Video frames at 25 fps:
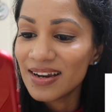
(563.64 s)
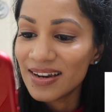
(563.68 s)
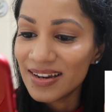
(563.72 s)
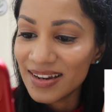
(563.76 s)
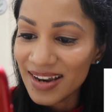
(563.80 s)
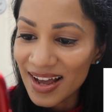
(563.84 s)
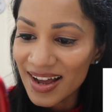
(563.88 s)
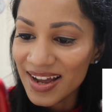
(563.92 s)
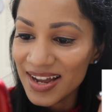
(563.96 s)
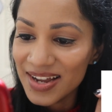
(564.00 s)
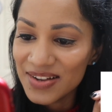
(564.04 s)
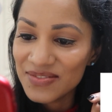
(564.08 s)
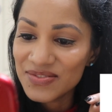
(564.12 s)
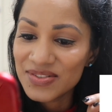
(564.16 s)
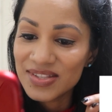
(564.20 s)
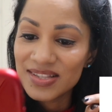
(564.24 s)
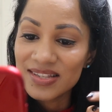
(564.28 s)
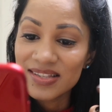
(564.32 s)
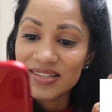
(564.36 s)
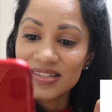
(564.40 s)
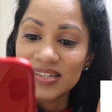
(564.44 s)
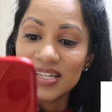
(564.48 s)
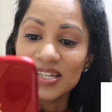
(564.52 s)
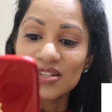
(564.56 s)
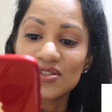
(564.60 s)
lives.
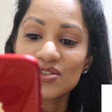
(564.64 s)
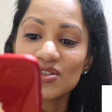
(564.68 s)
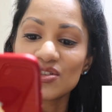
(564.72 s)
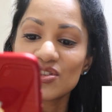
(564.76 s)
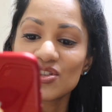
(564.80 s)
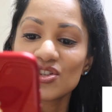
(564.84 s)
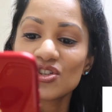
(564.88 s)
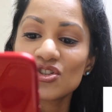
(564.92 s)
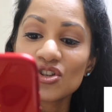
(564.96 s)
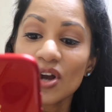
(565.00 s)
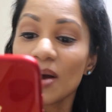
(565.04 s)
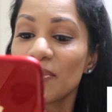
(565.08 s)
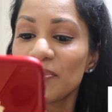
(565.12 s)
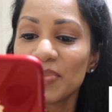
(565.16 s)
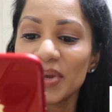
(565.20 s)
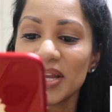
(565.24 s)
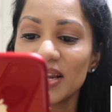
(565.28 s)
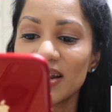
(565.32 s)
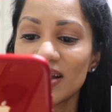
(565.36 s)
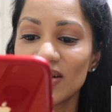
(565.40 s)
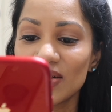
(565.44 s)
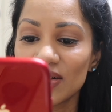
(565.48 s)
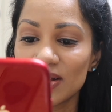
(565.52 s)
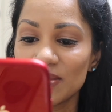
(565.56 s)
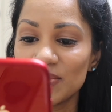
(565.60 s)
This needs to stop in
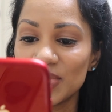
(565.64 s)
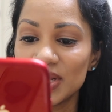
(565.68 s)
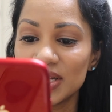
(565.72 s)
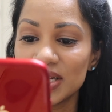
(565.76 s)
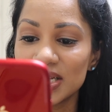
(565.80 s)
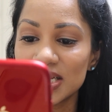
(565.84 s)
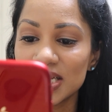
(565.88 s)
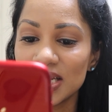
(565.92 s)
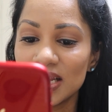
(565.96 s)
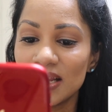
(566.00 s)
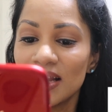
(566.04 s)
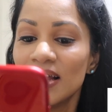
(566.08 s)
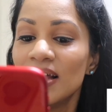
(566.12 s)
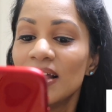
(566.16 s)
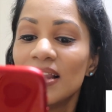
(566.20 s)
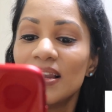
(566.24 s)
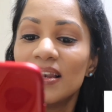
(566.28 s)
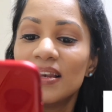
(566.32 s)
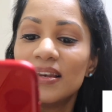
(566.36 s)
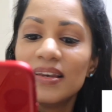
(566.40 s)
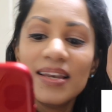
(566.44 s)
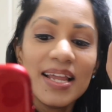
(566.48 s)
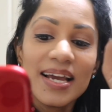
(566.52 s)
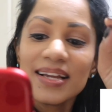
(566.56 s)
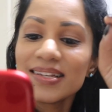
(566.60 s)
our community.
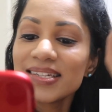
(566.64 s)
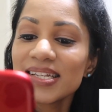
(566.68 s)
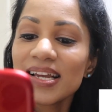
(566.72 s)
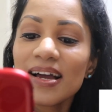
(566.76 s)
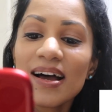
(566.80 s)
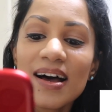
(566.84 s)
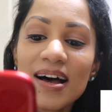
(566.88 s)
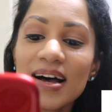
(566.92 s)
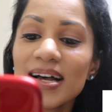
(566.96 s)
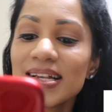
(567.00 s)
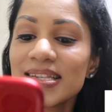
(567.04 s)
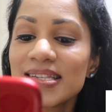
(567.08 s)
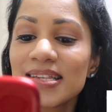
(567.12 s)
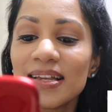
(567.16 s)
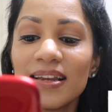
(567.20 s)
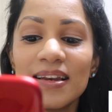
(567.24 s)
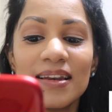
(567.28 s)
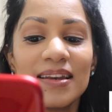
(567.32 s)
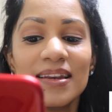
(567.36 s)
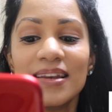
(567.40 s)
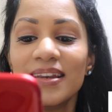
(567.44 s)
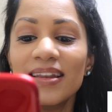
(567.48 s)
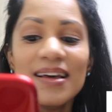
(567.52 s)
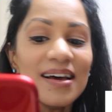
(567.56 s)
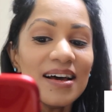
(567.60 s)
Let us
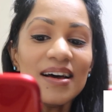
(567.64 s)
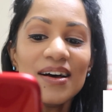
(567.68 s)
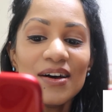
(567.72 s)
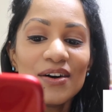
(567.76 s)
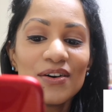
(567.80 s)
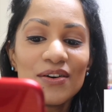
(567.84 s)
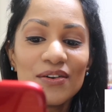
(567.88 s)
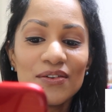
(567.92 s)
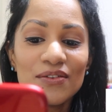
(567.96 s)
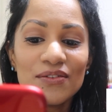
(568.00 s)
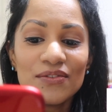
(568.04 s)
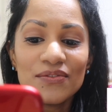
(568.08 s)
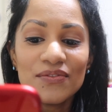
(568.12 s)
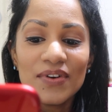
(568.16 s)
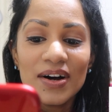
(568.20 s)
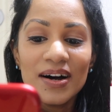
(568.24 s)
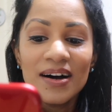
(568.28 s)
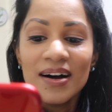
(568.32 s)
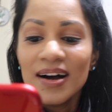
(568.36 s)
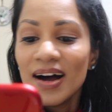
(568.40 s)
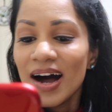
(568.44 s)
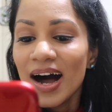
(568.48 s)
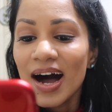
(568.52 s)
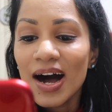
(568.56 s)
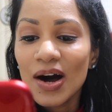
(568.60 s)
live
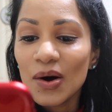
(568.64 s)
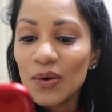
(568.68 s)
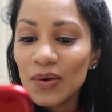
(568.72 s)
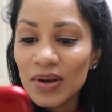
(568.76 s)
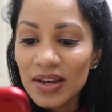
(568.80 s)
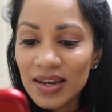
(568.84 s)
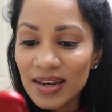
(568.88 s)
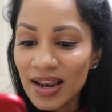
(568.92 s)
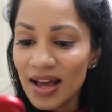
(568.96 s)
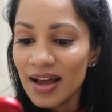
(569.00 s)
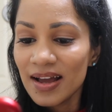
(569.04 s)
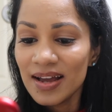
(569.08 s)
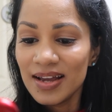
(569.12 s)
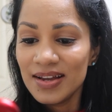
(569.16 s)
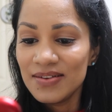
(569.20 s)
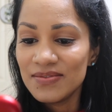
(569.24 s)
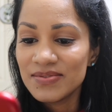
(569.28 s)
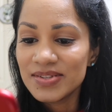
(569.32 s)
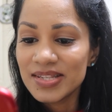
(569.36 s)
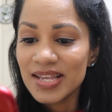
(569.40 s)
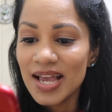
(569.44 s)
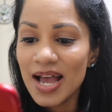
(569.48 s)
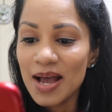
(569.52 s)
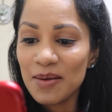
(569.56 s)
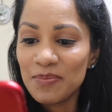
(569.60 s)
our
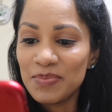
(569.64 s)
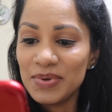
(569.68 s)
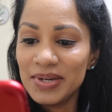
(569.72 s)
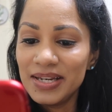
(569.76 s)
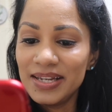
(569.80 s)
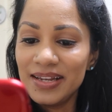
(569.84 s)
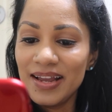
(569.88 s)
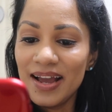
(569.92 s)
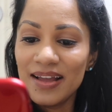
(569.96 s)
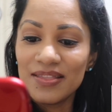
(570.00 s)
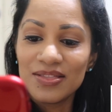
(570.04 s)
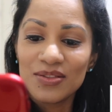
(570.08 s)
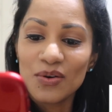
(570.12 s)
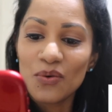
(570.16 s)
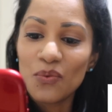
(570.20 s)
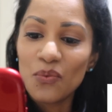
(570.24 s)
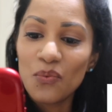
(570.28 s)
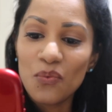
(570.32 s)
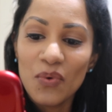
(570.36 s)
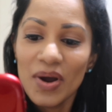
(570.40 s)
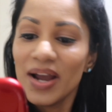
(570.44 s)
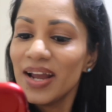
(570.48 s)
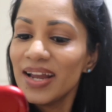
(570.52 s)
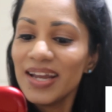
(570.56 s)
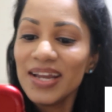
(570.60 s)
lives happily and the
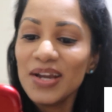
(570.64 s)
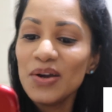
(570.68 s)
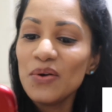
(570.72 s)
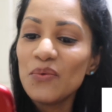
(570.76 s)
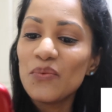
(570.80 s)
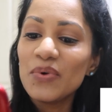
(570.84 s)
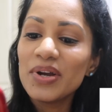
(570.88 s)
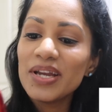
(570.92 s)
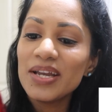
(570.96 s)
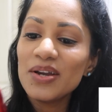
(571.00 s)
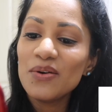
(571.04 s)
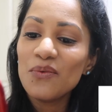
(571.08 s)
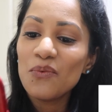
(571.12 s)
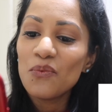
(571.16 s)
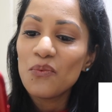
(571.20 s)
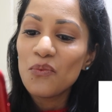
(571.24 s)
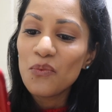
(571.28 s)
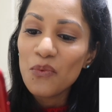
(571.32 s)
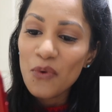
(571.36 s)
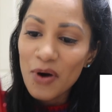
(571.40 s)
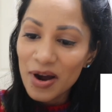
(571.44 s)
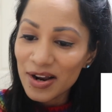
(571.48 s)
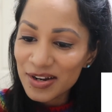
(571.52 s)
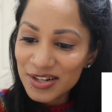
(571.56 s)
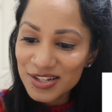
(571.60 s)
way we
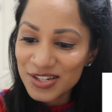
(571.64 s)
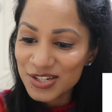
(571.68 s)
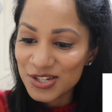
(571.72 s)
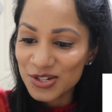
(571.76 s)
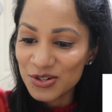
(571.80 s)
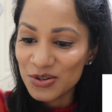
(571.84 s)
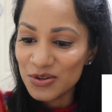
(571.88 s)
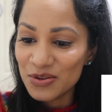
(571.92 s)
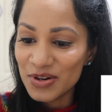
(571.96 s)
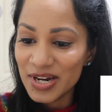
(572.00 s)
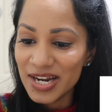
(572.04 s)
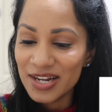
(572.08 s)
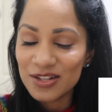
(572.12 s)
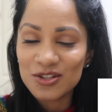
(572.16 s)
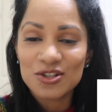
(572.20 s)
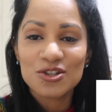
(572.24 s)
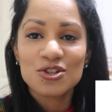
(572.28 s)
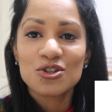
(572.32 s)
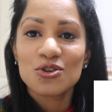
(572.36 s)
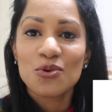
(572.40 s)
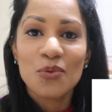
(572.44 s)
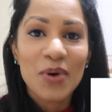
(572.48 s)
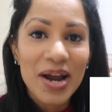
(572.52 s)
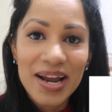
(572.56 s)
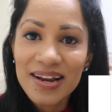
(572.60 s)
want to. It's
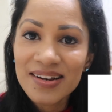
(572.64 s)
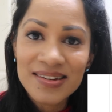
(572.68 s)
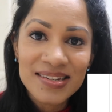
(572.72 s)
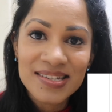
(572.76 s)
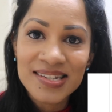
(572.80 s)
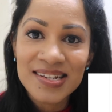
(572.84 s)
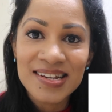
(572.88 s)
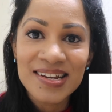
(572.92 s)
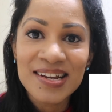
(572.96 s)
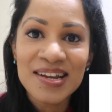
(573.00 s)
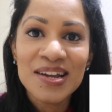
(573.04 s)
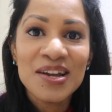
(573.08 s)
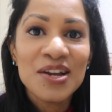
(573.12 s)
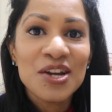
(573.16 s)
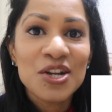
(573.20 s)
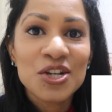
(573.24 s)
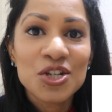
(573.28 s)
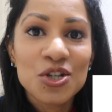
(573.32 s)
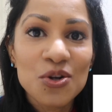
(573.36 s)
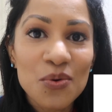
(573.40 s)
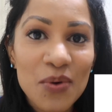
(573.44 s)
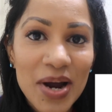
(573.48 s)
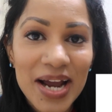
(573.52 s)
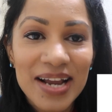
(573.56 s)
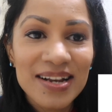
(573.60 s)
twenty
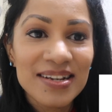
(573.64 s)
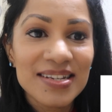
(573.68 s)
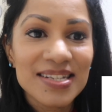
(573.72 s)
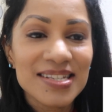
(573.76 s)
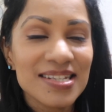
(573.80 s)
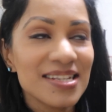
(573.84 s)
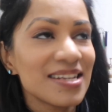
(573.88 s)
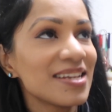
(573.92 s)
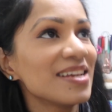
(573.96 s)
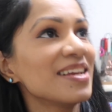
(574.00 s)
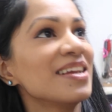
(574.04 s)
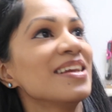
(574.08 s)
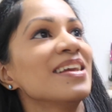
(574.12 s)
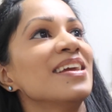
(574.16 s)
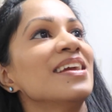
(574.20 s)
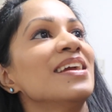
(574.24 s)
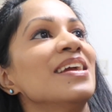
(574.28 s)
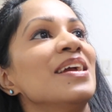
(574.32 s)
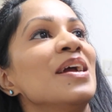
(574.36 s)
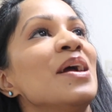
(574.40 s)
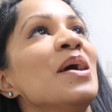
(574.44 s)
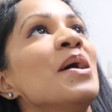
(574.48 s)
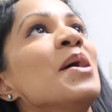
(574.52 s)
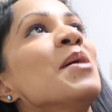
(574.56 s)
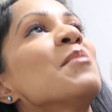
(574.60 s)
twenty.
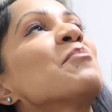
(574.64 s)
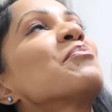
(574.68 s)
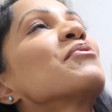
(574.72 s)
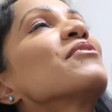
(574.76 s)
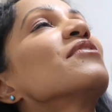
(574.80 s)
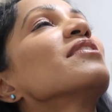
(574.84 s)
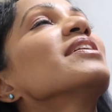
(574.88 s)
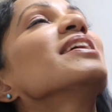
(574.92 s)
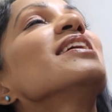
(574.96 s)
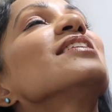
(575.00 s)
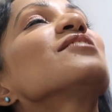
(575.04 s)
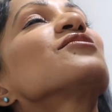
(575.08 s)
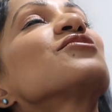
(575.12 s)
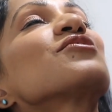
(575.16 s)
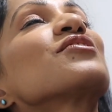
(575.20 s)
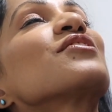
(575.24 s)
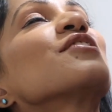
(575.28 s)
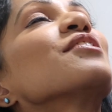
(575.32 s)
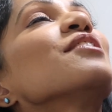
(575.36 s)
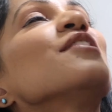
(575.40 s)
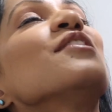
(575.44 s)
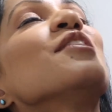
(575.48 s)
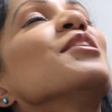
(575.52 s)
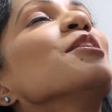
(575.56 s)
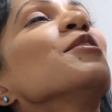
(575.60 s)
Preach,
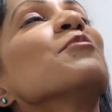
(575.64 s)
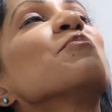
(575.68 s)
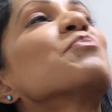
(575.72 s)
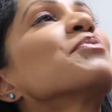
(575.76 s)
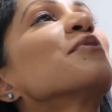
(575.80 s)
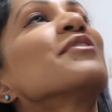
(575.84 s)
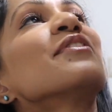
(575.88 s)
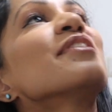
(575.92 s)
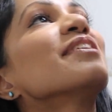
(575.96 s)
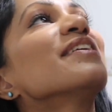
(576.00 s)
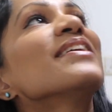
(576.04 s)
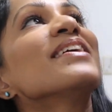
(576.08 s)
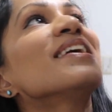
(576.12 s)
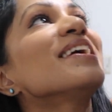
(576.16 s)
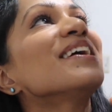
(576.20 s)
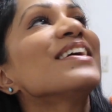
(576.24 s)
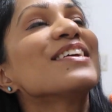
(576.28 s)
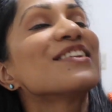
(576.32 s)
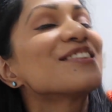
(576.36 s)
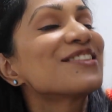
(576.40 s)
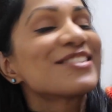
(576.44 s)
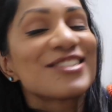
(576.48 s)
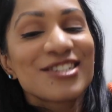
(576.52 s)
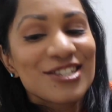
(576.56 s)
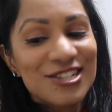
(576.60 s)
girl,
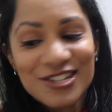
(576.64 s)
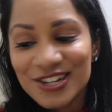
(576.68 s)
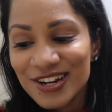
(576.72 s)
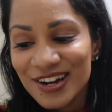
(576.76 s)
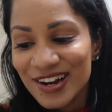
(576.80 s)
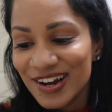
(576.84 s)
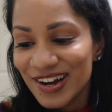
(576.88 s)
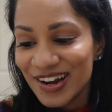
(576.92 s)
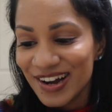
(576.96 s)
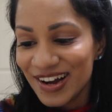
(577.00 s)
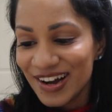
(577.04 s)
preach. picture.